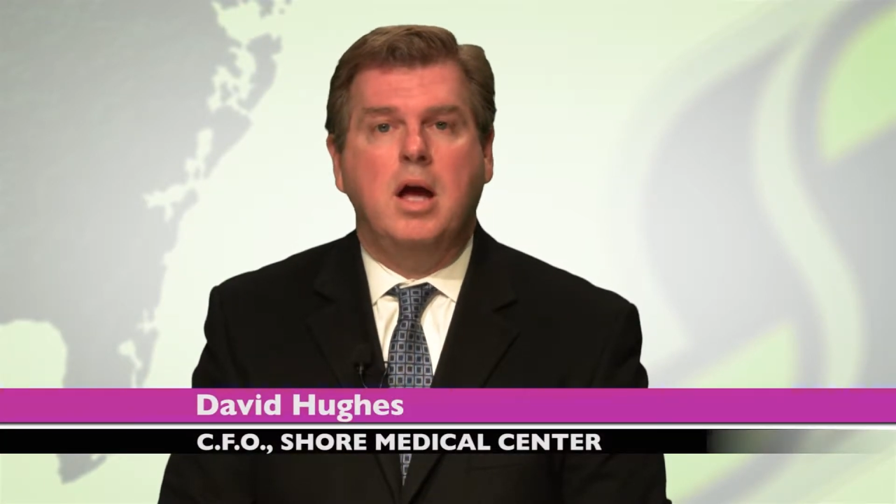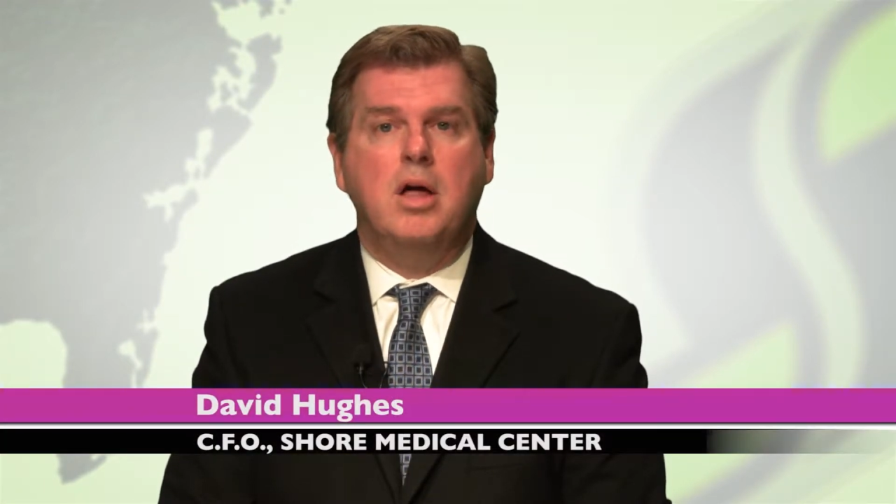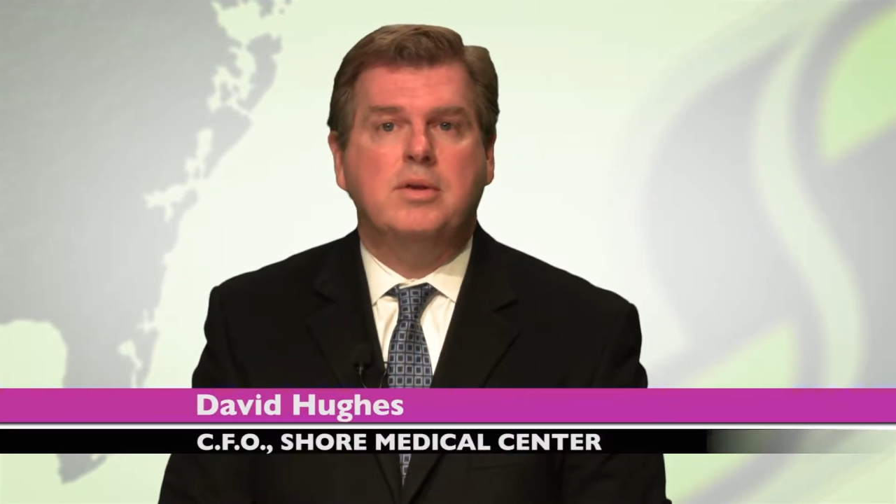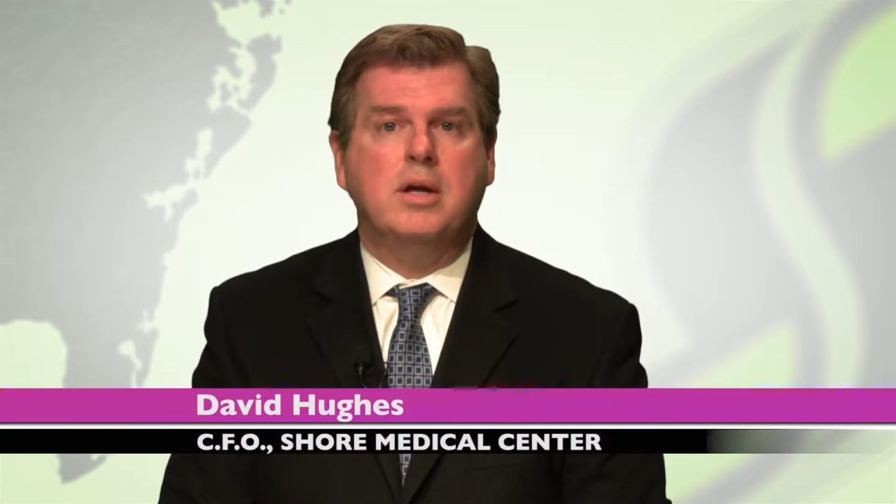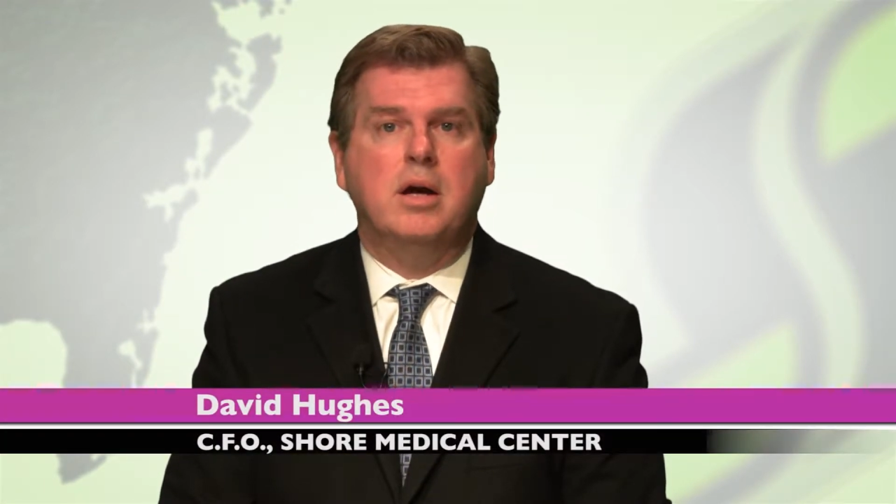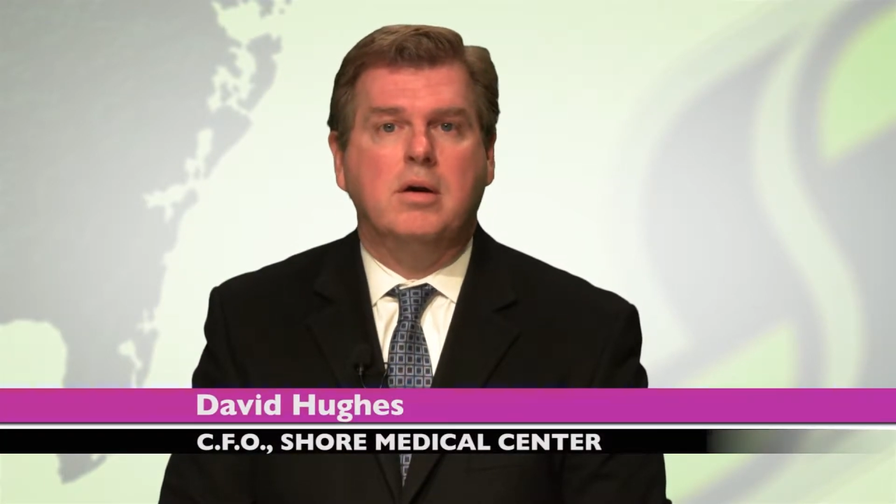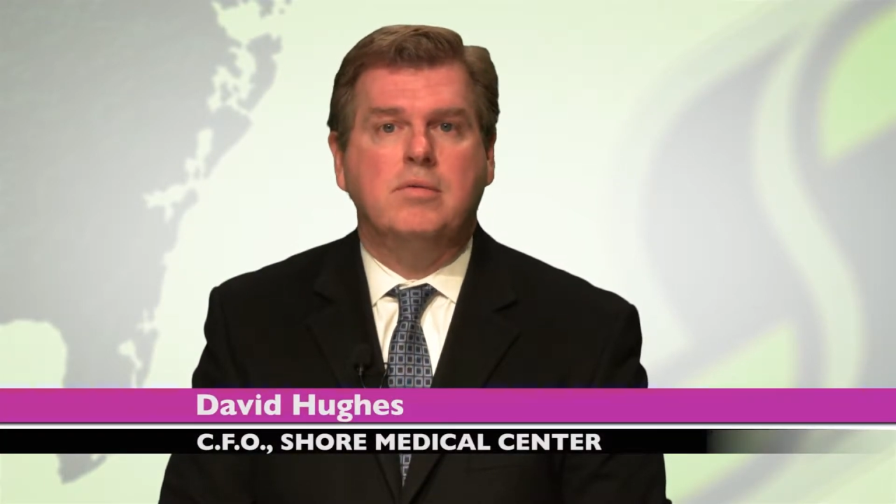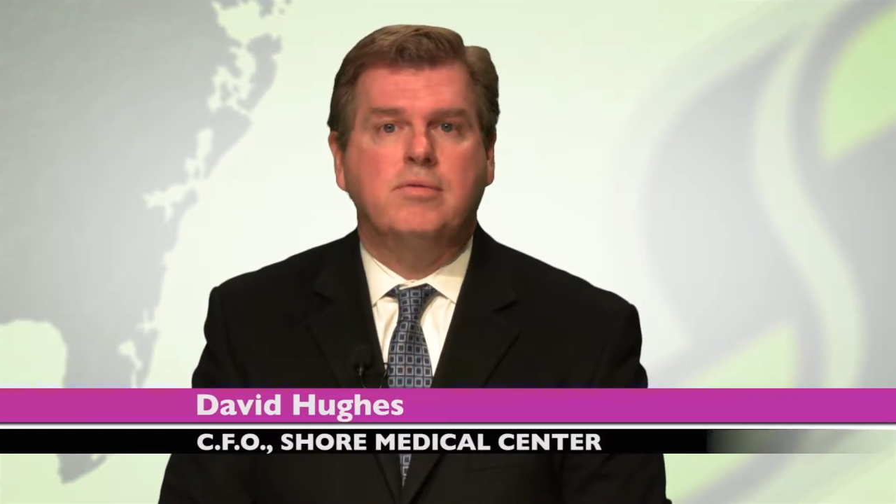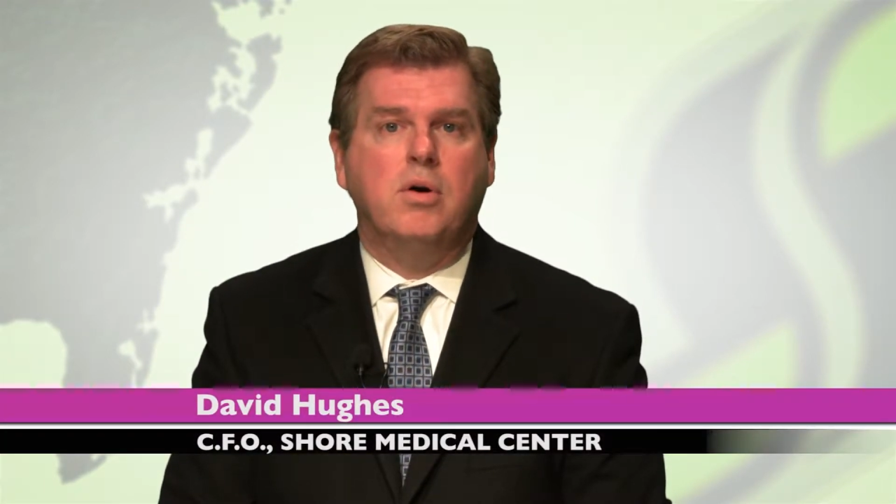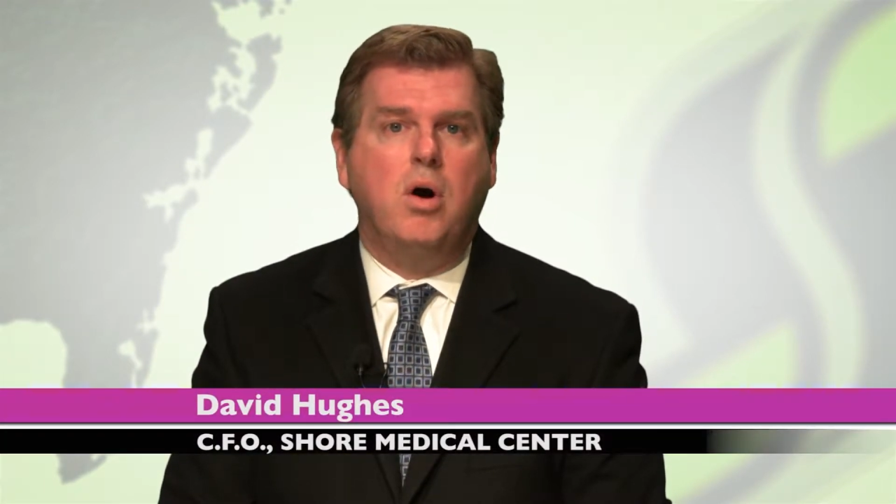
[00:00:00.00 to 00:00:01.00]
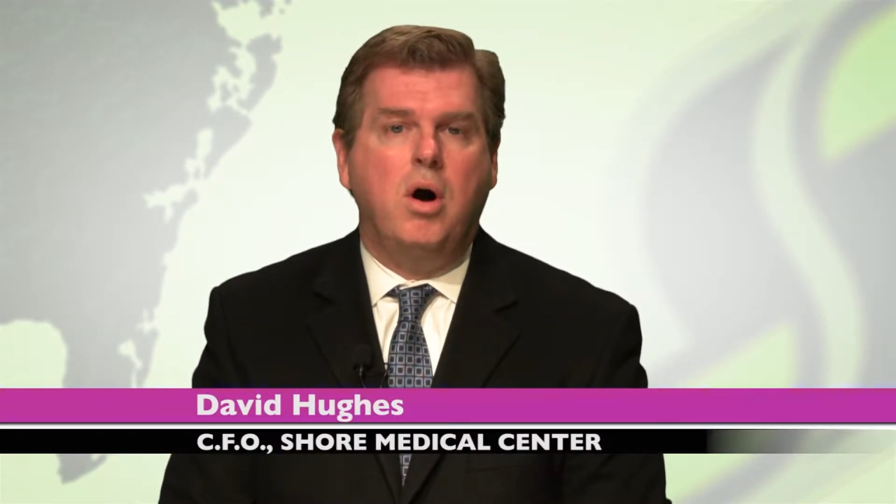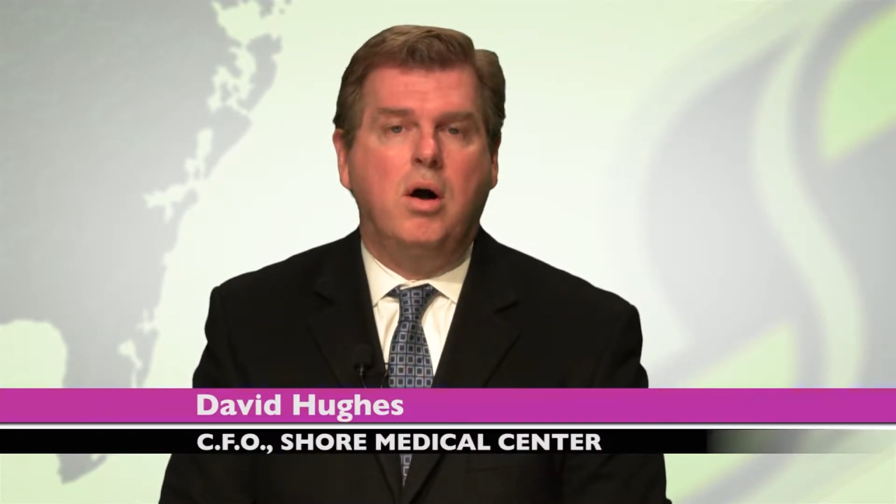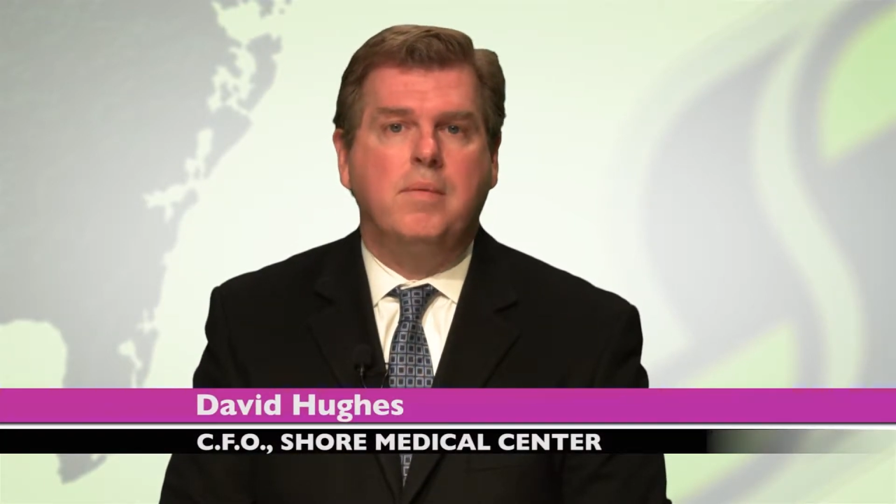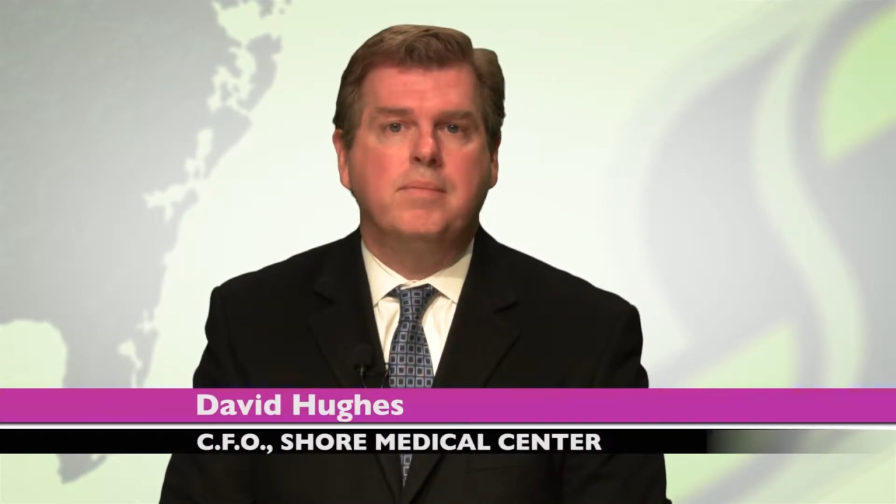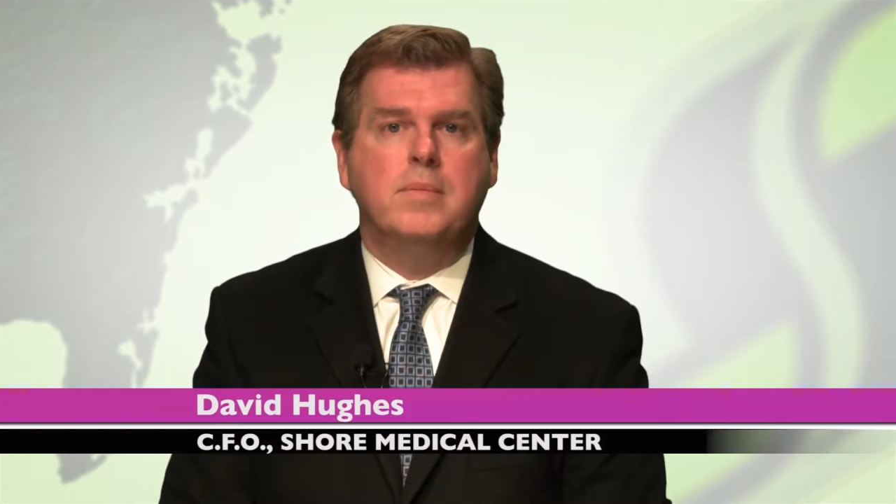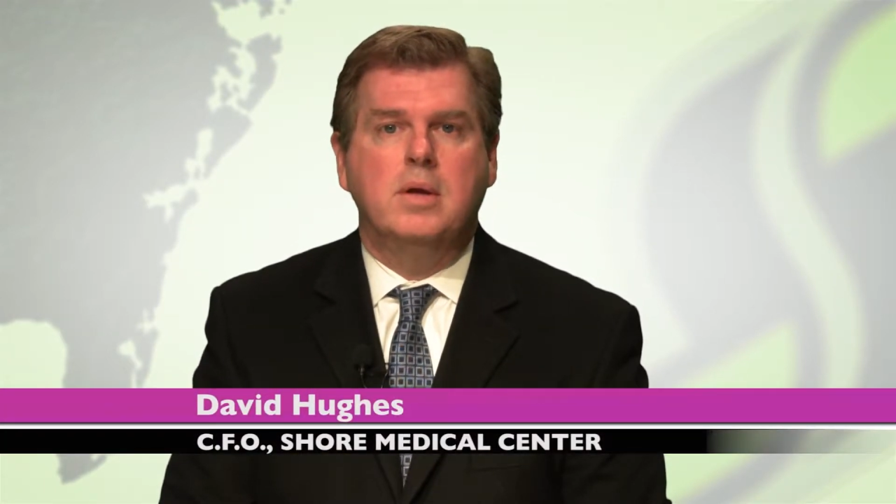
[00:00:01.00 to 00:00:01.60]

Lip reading: health care for all.